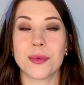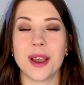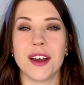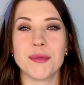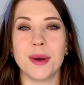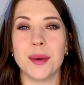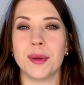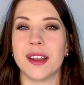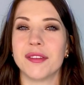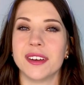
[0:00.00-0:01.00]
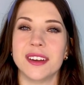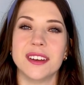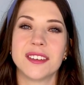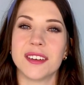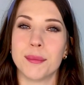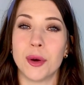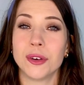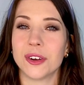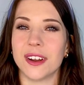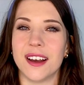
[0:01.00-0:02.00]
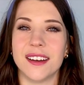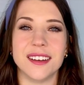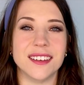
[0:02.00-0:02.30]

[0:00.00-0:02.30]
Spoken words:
we have my beloved Mon Guerlain